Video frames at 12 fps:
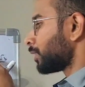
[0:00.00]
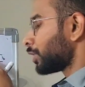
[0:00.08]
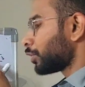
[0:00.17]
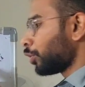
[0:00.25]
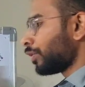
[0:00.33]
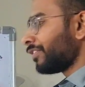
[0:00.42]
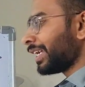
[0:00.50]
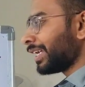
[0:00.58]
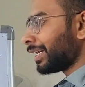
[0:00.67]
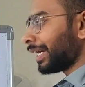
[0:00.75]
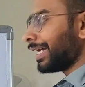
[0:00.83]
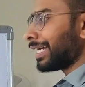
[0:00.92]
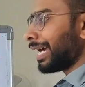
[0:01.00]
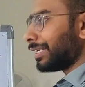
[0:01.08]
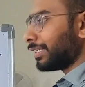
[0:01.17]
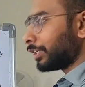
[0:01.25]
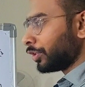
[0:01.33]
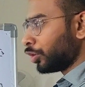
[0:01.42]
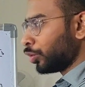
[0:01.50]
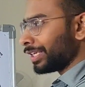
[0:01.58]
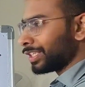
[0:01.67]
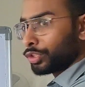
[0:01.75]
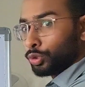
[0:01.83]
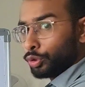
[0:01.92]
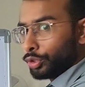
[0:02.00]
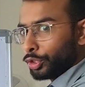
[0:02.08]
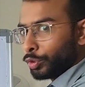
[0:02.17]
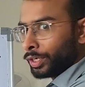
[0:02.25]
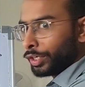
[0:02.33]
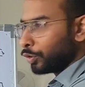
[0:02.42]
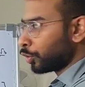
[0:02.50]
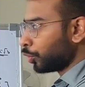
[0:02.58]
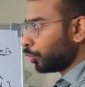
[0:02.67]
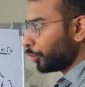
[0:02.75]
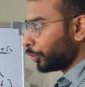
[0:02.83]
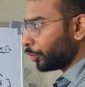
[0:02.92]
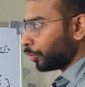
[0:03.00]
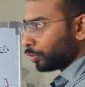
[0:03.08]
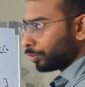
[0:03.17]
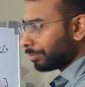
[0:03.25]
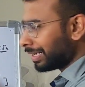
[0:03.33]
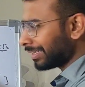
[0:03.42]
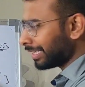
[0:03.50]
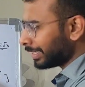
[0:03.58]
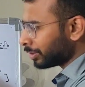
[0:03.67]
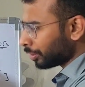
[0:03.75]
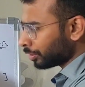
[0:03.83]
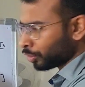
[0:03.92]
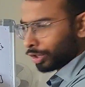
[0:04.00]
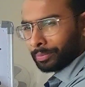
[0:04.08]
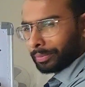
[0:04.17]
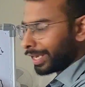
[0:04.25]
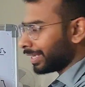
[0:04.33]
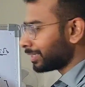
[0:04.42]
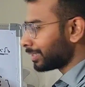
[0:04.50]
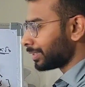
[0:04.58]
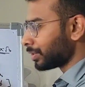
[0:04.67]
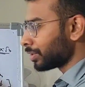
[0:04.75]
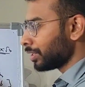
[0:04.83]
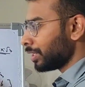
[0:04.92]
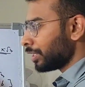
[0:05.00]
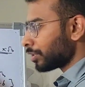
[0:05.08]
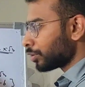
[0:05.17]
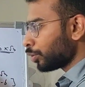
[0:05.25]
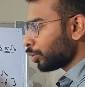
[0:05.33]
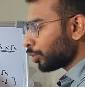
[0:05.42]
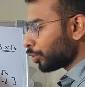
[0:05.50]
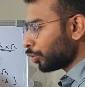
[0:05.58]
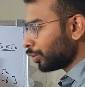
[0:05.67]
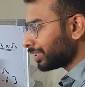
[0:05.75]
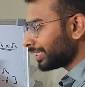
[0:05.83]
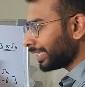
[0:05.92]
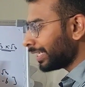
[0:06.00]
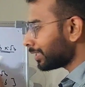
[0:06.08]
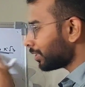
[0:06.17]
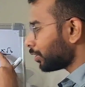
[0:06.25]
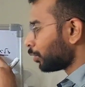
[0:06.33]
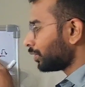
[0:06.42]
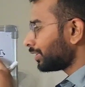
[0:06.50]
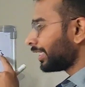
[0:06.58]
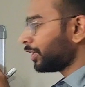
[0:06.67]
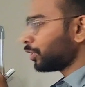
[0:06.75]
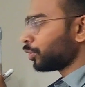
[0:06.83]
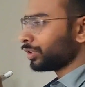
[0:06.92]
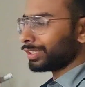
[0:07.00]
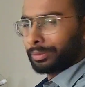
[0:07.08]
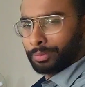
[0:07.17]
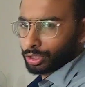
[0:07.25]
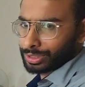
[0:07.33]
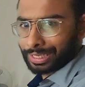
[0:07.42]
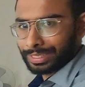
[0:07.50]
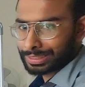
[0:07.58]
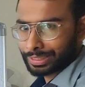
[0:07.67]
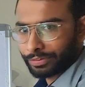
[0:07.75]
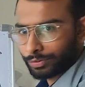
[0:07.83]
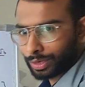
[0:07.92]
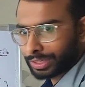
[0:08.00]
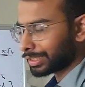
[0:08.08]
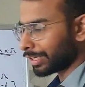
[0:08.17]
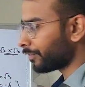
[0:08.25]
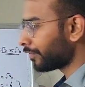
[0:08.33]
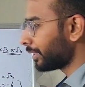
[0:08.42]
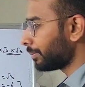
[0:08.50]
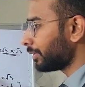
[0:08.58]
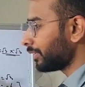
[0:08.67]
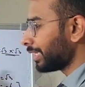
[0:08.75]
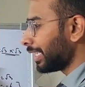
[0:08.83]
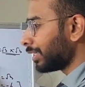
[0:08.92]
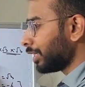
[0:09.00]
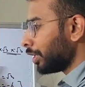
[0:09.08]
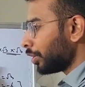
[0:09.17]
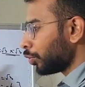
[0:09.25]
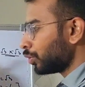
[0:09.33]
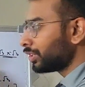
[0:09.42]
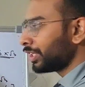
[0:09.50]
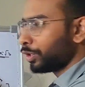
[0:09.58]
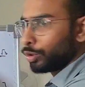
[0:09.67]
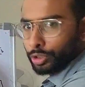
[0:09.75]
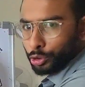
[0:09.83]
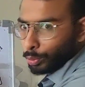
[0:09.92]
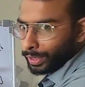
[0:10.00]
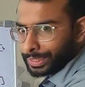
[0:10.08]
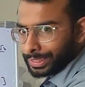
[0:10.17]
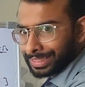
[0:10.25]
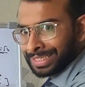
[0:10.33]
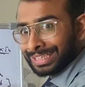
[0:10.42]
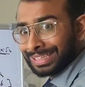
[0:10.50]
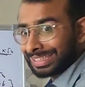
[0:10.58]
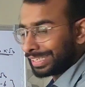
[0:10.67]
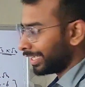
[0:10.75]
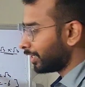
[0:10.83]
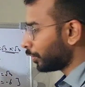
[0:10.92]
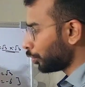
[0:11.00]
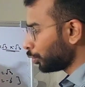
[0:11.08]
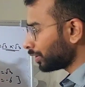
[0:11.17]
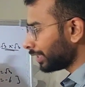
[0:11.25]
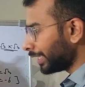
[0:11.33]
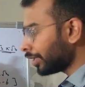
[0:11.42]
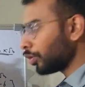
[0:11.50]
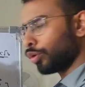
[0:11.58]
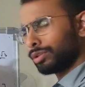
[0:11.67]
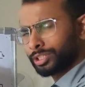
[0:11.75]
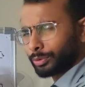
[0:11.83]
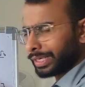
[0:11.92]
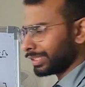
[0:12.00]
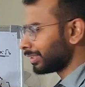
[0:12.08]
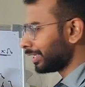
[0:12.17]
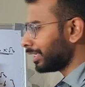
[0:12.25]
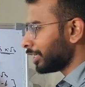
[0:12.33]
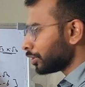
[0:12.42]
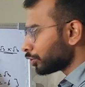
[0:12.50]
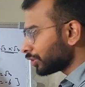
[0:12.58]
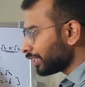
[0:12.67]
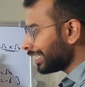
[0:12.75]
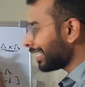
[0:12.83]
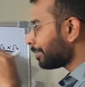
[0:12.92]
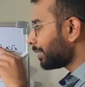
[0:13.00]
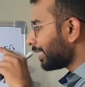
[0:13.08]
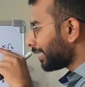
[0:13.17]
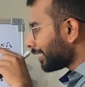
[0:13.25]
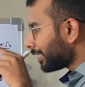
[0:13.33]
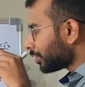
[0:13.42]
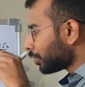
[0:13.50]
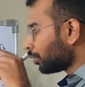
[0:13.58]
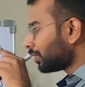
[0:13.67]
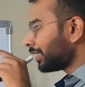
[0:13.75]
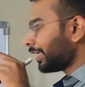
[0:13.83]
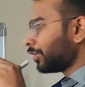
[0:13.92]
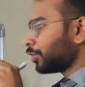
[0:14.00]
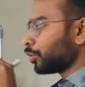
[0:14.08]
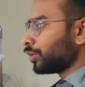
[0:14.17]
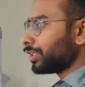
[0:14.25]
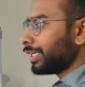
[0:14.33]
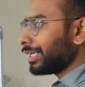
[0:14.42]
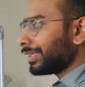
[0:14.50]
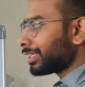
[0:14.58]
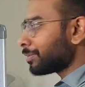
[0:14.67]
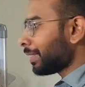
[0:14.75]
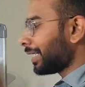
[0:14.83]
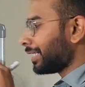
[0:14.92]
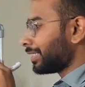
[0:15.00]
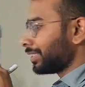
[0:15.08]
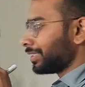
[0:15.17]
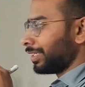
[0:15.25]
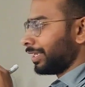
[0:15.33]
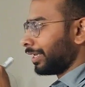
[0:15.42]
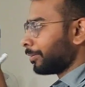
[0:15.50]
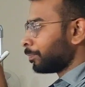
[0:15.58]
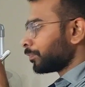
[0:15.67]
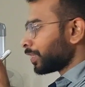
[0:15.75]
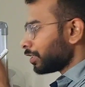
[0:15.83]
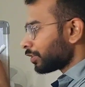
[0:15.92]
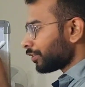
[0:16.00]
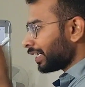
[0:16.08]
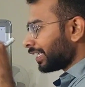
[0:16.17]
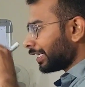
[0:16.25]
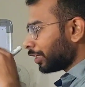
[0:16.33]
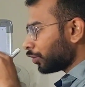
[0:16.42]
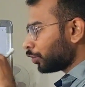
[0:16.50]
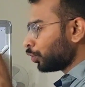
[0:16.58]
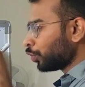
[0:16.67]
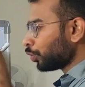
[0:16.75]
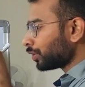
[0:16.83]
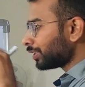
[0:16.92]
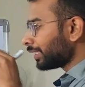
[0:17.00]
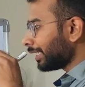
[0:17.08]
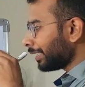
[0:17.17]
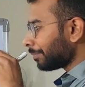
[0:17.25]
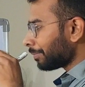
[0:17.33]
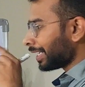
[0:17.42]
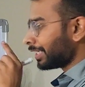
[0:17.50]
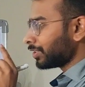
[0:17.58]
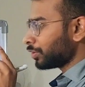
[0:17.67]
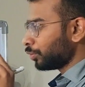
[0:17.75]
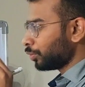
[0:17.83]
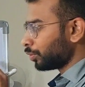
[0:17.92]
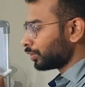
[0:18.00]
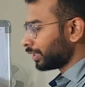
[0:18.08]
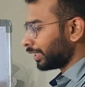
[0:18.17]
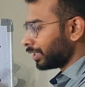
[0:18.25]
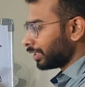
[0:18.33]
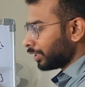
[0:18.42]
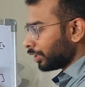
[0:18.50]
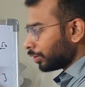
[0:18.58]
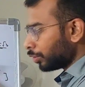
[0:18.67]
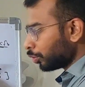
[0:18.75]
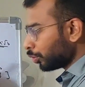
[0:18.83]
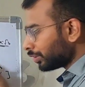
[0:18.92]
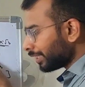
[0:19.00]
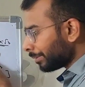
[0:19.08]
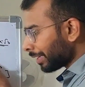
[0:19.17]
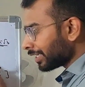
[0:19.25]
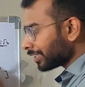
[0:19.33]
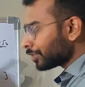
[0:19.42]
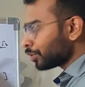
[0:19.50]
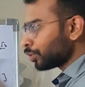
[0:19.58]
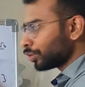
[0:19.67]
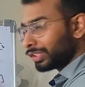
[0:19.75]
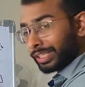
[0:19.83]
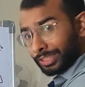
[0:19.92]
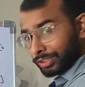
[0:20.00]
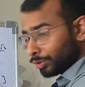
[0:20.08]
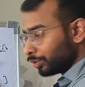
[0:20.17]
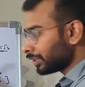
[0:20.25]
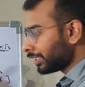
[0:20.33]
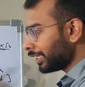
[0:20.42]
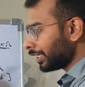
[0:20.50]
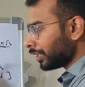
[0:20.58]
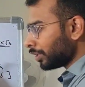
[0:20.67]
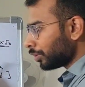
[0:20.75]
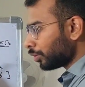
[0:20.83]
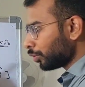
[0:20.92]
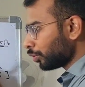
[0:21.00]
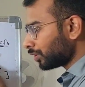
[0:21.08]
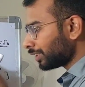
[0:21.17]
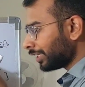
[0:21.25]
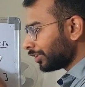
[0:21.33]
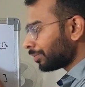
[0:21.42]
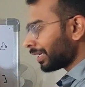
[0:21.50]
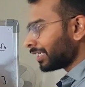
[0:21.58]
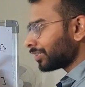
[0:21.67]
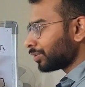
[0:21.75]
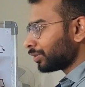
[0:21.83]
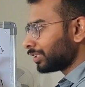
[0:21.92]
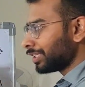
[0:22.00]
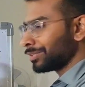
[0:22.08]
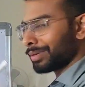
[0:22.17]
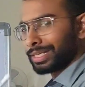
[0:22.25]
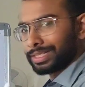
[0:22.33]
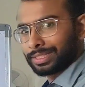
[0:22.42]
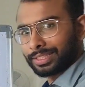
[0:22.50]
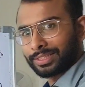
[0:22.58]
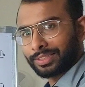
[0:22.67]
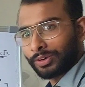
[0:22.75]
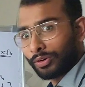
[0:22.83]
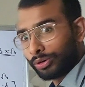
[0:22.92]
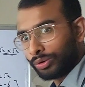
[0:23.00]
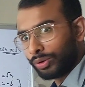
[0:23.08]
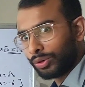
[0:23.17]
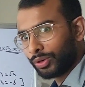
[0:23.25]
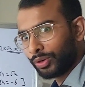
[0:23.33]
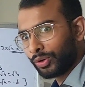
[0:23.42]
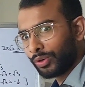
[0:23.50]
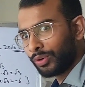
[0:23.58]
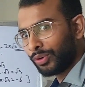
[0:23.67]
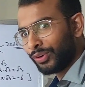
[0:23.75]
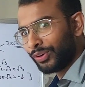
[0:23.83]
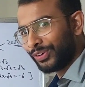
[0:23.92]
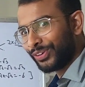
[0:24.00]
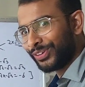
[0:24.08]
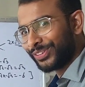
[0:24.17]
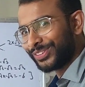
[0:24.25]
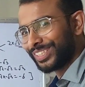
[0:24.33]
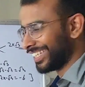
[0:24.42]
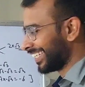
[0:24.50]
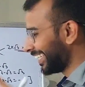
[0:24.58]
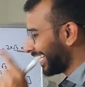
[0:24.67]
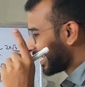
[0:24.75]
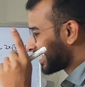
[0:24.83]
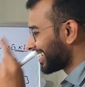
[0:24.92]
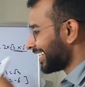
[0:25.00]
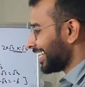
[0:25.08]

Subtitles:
So we can write either 2 as root 2 into root 2, but that is also not making sense. So root 3 is root into root 3, because I guess everyone is comfortable with that. Root 3 whole square is 3. Root 3 whole square is 3. So 3 can be written as root 3 into root 3, and this minus is here. So if I take 2 root 3 minus 2 root 3. 2 root 3 minus 2 root 3 is root 3. 2 root 3 into minus root 3 is minus 6. Oh, yes.